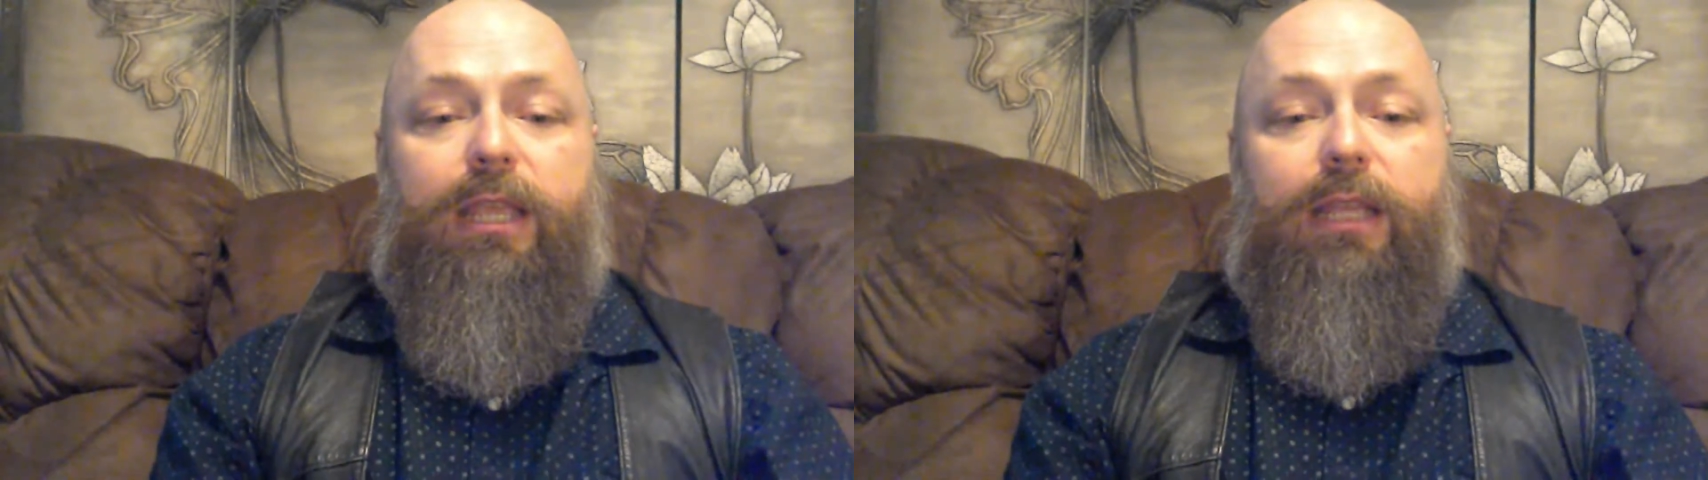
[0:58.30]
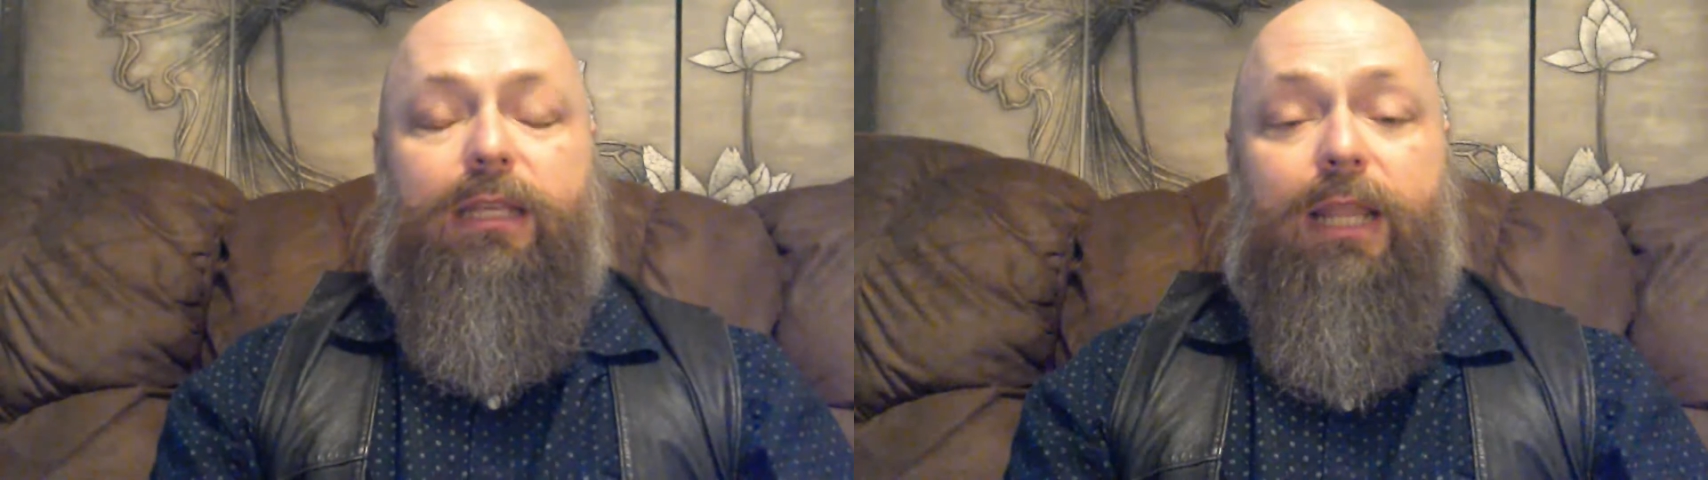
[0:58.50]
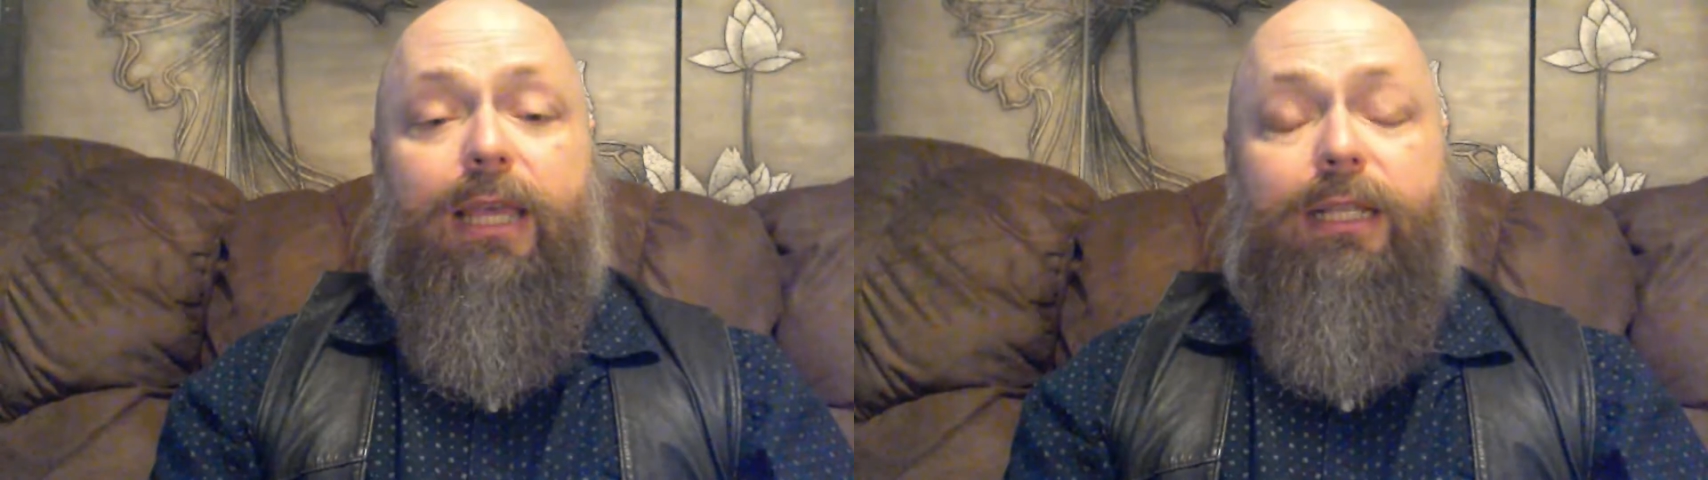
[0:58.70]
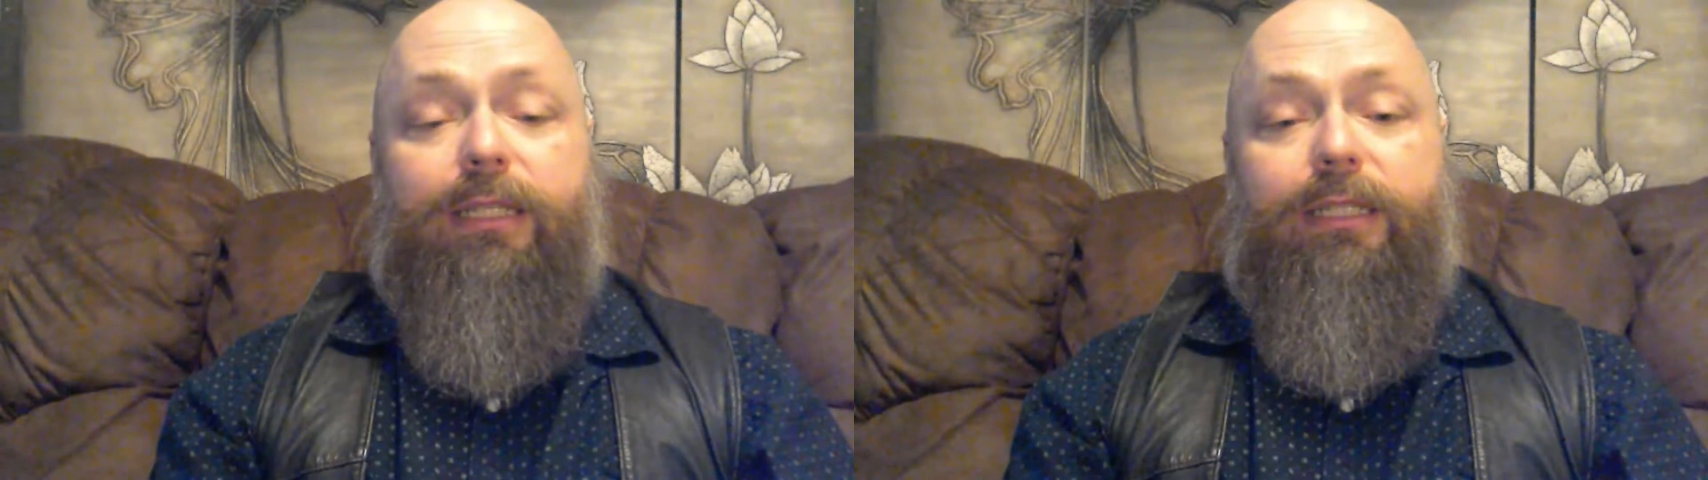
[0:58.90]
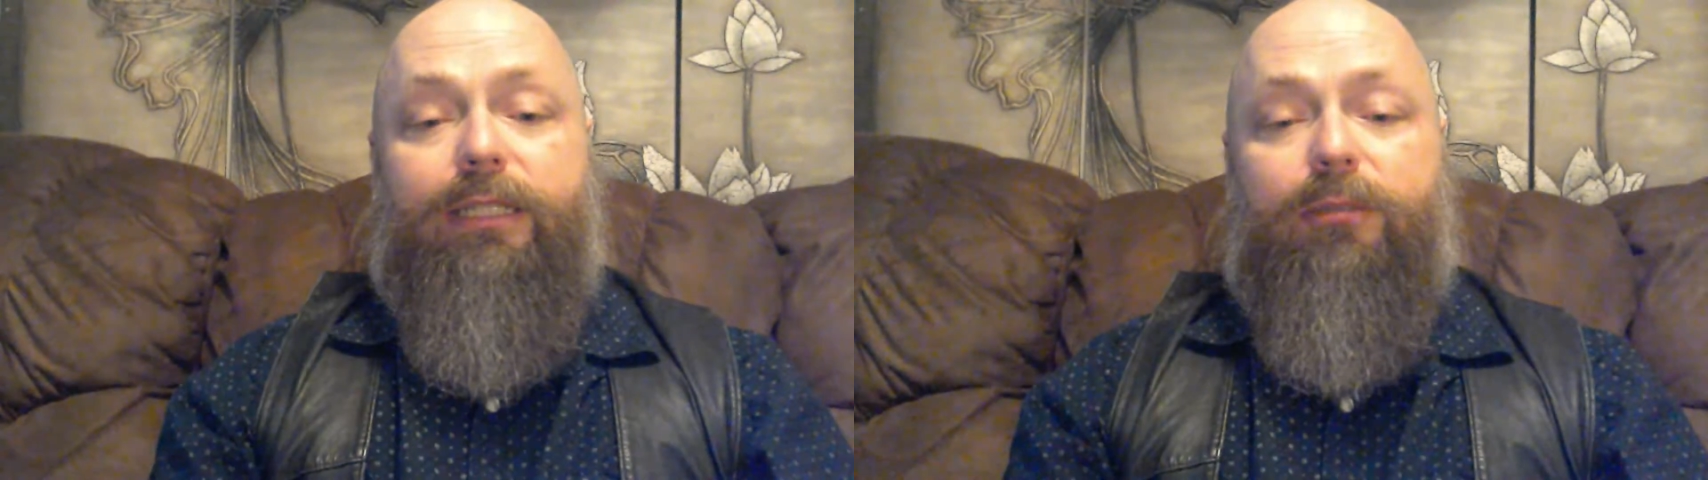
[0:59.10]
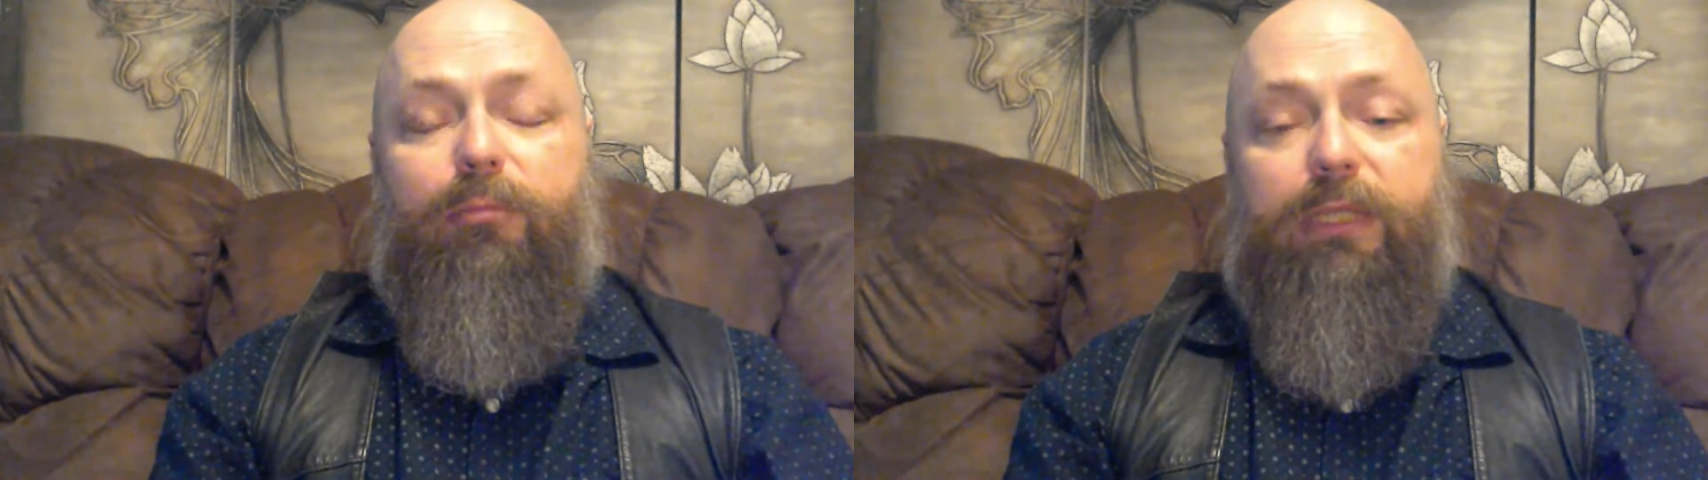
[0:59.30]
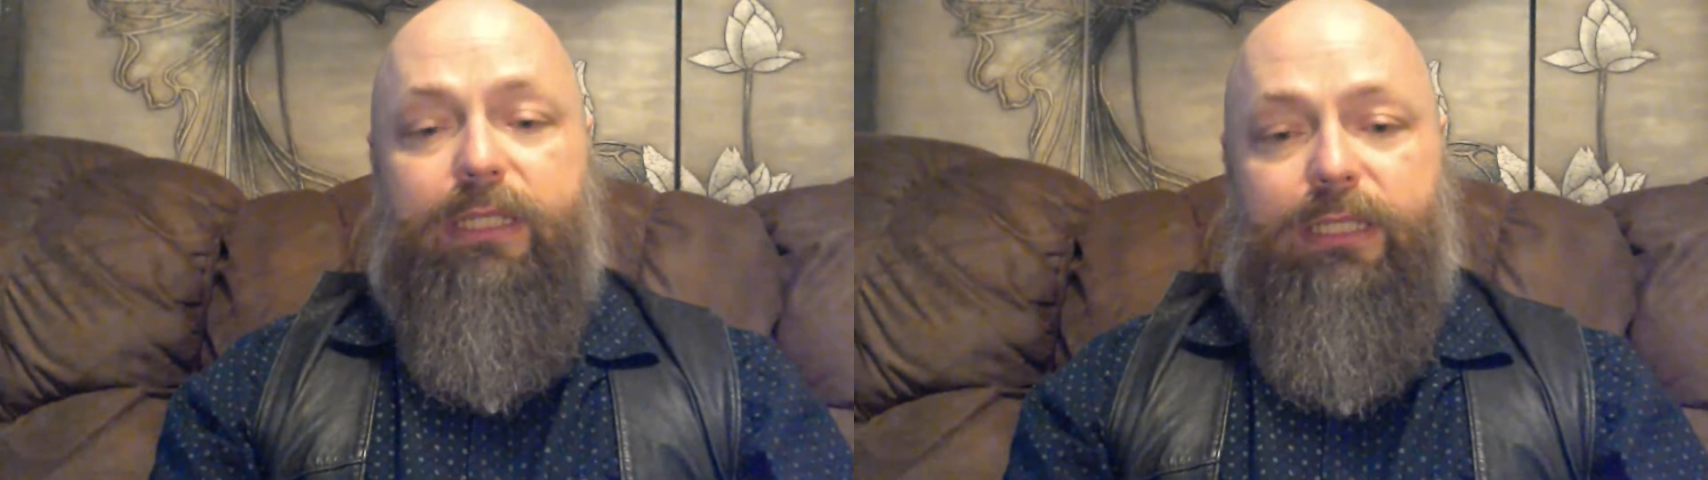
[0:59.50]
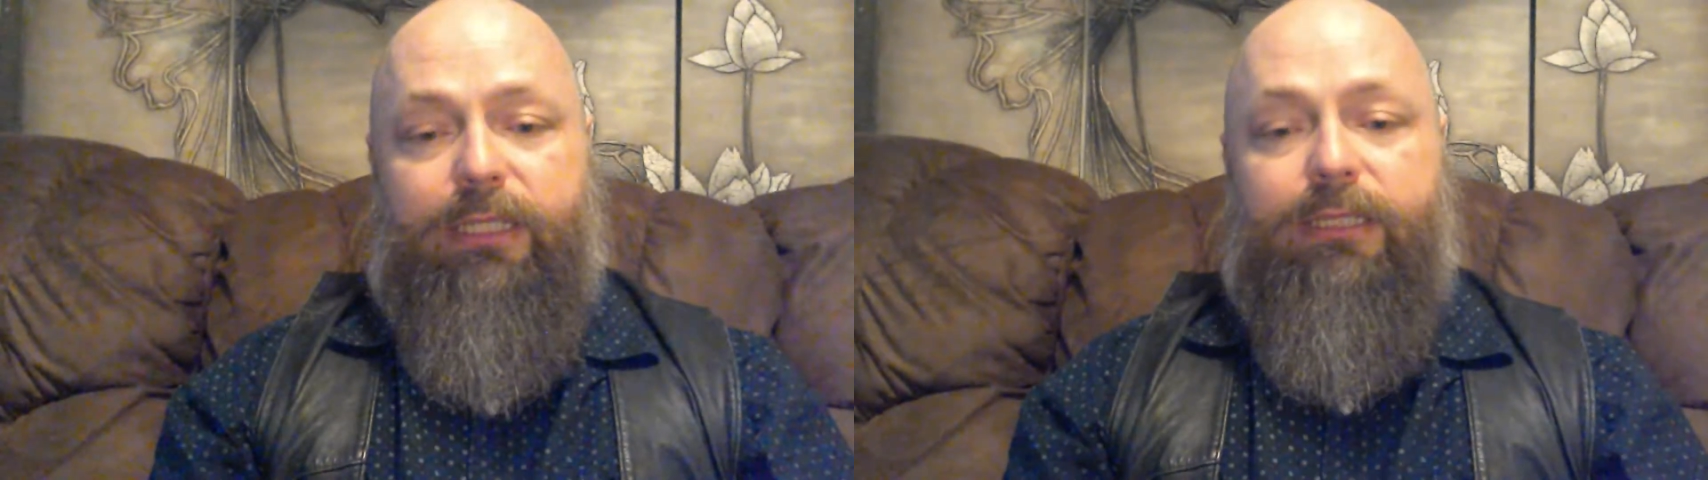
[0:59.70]
Natalie is
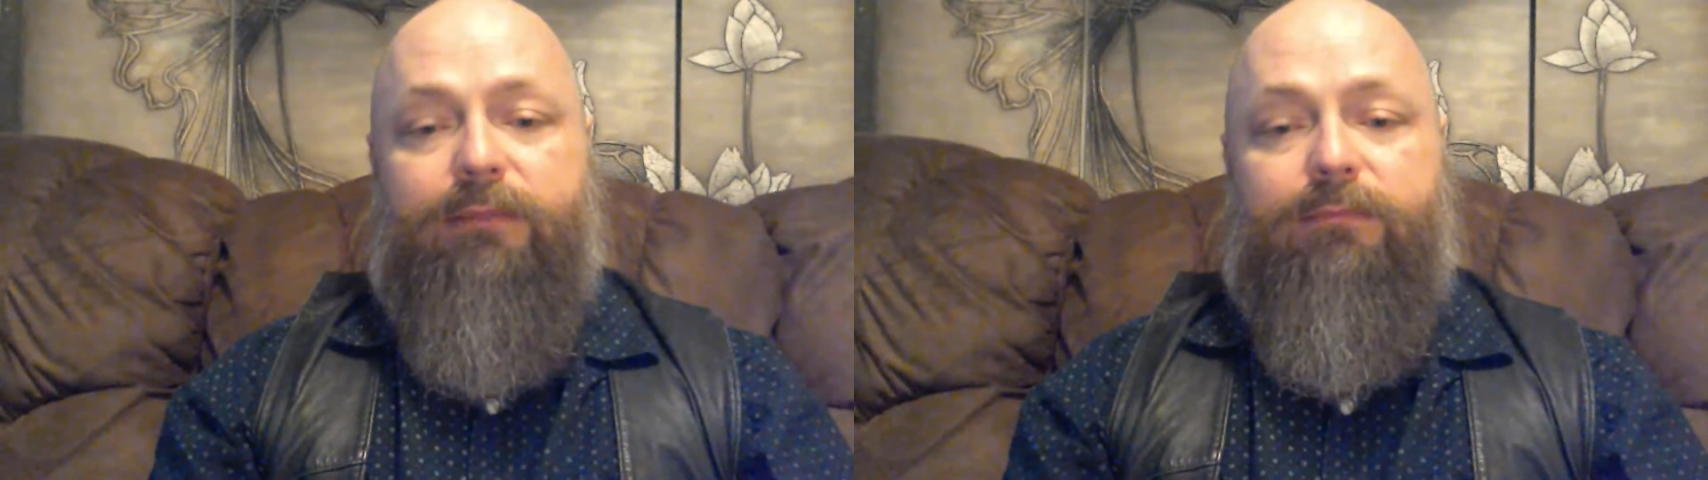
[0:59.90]
bleeding,